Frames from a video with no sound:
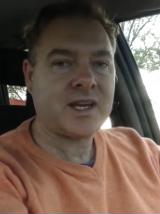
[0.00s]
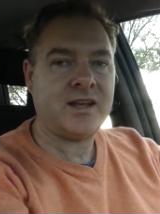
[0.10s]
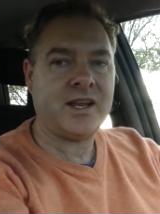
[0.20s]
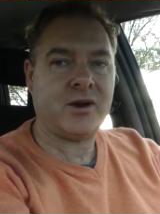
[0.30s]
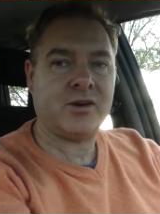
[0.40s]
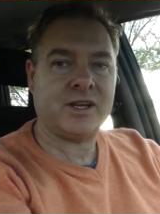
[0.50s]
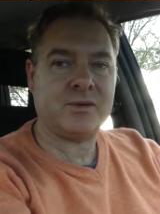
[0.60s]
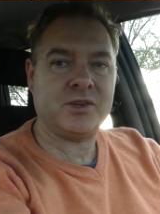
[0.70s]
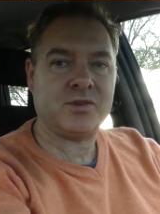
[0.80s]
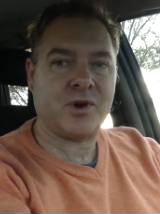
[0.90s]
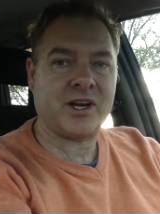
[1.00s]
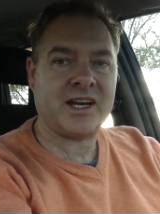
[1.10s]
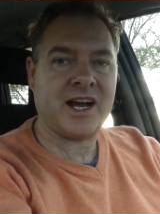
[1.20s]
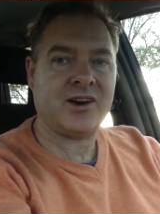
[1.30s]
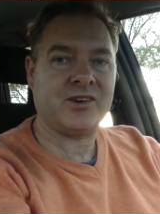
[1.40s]
Narrowly missed my
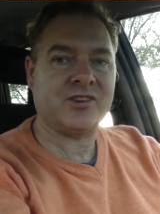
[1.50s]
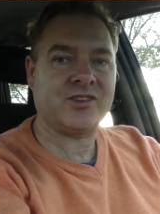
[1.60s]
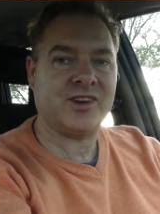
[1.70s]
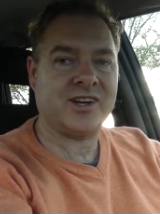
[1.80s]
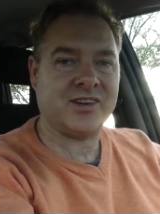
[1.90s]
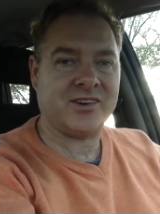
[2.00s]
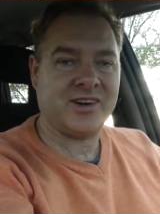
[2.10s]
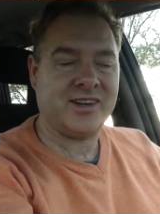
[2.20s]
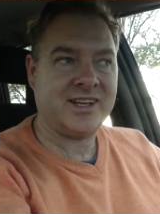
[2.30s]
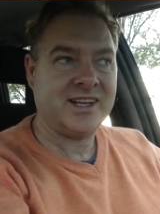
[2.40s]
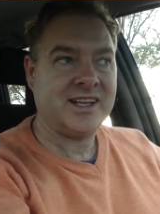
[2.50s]
car on the side of the road.